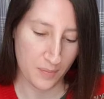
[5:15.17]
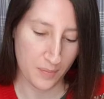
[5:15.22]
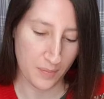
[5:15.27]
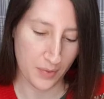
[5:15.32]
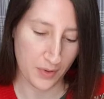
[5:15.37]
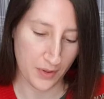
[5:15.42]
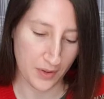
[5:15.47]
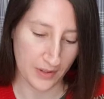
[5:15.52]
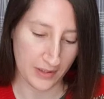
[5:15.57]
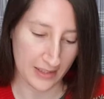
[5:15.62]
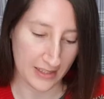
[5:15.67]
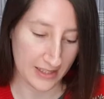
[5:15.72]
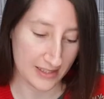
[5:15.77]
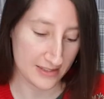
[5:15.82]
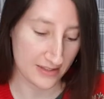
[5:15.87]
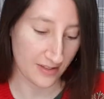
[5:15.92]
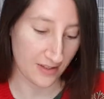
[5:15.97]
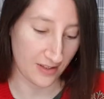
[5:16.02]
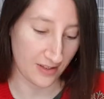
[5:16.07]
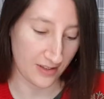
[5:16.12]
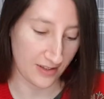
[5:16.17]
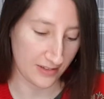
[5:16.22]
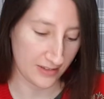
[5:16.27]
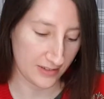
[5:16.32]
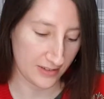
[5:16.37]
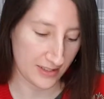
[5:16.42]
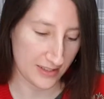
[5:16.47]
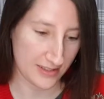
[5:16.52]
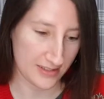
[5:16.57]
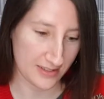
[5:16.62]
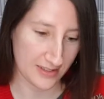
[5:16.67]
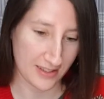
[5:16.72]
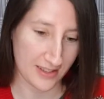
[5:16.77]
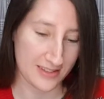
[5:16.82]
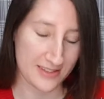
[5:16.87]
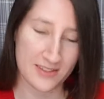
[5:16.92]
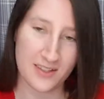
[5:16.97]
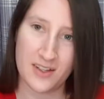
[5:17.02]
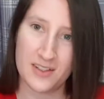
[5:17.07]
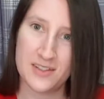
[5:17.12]
But like it's got
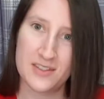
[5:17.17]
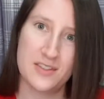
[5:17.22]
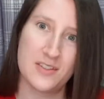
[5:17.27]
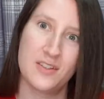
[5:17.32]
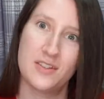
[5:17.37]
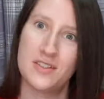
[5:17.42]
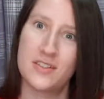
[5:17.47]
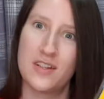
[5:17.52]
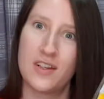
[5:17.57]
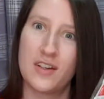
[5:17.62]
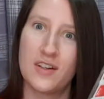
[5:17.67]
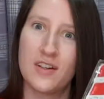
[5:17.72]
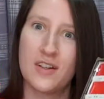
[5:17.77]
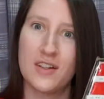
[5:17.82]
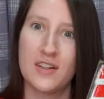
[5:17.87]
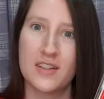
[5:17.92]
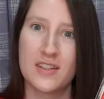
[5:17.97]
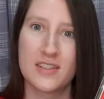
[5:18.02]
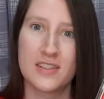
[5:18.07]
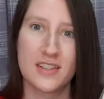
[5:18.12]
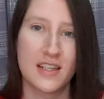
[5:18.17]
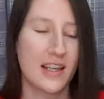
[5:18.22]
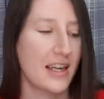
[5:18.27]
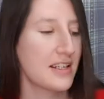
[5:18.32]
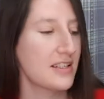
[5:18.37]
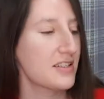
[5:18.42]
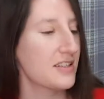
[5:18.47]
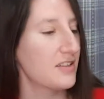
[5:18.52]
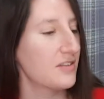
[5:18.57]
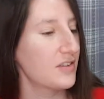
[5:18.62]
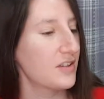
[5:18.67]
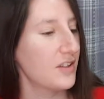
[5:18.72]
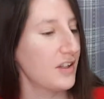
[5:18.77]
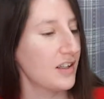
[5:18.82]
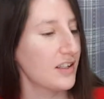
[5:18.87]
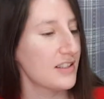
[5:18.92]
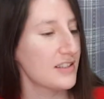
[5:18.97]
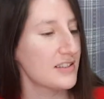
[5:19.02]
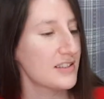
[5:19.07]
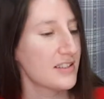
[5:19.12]
such a good selection of
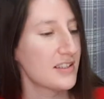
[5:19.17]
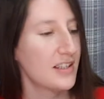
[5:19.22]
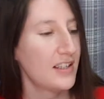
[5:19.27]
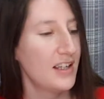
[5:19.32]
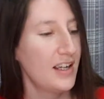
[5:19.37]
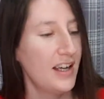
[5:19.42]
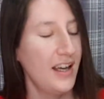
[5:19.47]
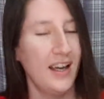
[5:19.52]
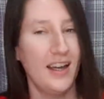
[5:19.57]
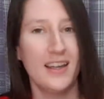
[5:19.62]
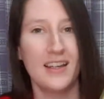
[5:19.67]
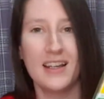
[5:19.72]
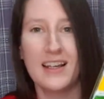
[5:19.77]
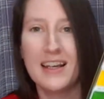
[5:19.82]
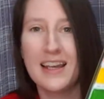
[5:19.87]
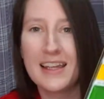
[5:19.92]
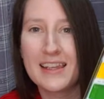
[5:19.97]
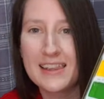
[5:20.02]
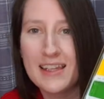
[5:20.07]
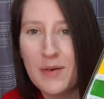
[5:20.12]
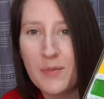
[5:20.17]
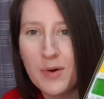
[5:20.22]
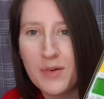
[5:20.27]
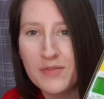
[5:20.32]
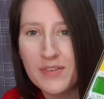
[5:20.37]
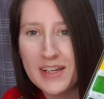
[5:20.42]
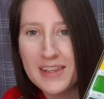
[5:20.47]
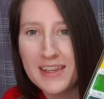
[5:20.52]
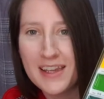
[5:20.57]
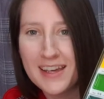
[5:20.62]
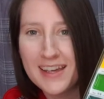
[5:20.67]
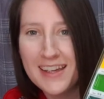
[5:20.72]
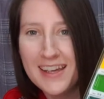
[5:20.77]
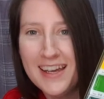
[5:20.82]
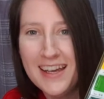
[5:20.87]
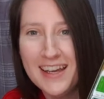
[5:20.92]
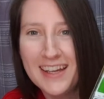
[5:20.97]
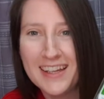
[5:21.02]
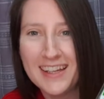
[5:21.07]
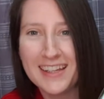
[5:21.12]
colours. I like that one right
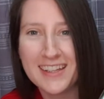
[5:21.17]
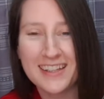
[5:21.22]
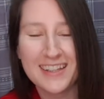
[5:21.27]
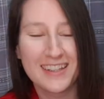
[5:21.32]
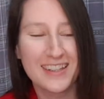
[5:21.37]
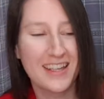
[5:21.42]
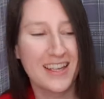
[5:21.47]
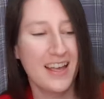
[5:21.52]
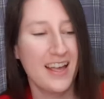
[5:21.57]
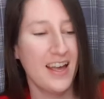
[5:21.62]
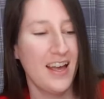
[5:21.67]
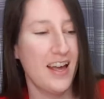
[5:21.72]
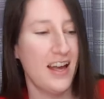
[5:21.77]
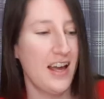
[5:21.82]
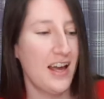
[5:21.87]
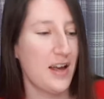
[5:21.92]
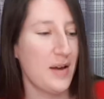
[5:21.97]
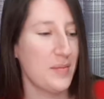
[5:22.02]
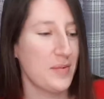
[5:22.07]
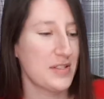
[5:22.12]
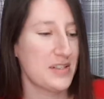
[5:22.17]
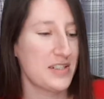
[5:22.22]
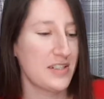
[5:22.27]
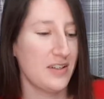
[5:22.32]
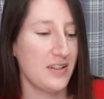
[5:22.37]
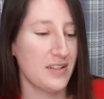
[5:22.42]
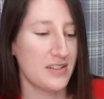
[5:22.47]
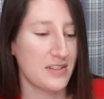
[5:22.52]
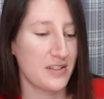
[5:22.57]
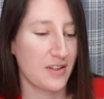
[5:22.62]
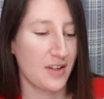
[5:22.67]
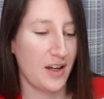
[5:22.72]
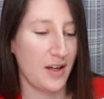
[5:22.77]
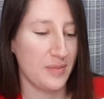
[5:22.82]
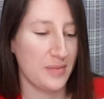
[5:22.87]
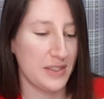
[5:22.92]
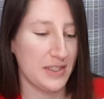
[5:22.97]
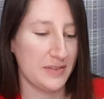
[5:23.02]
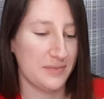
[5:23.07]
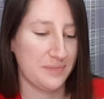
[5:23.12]
there. And she also got
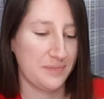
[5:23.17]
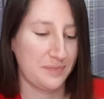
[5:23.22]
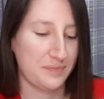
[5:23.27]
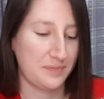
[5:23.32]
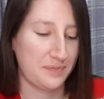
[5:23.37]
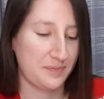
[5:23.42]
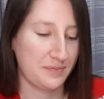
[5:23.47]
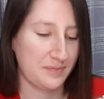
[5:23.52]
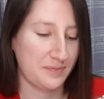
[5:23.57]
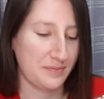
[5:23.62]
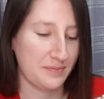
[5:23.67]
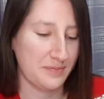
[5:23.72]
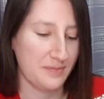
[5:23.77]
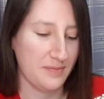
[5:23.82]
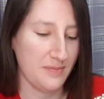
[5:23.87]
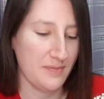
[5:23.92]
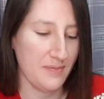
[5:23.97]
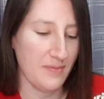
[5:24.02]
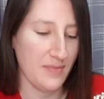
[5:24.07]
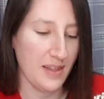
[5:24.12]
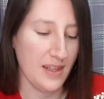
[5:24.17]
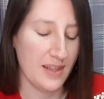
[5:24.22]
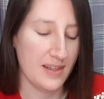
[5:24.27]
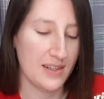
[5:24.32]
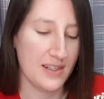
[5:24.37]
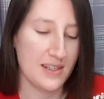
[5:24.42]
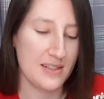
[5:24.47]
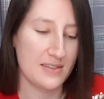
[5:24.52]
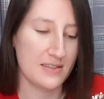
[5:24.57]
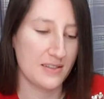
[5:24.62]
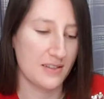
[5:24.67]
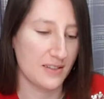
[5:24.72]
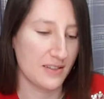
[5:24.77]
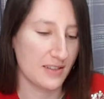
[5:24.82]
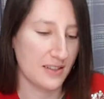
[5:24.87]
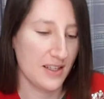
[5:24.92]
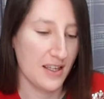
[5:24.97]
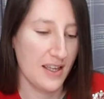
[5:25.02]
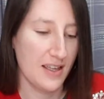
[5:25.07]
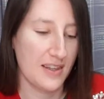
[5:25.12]
me these. Oh,
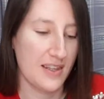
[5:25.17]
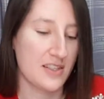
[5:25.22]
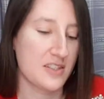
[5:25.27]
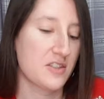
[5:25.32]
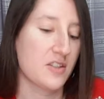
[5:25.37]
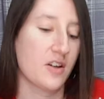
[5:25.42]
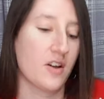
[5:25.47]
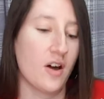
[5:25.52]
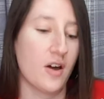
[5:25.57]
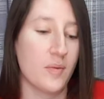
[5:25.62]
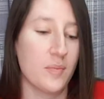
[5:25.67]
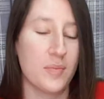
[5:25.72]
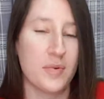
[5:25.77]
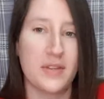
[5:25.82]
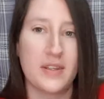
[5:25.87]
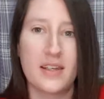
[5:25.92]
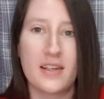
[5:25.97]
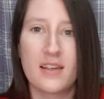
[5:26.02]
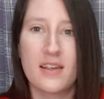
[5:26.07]
they're stuck on, but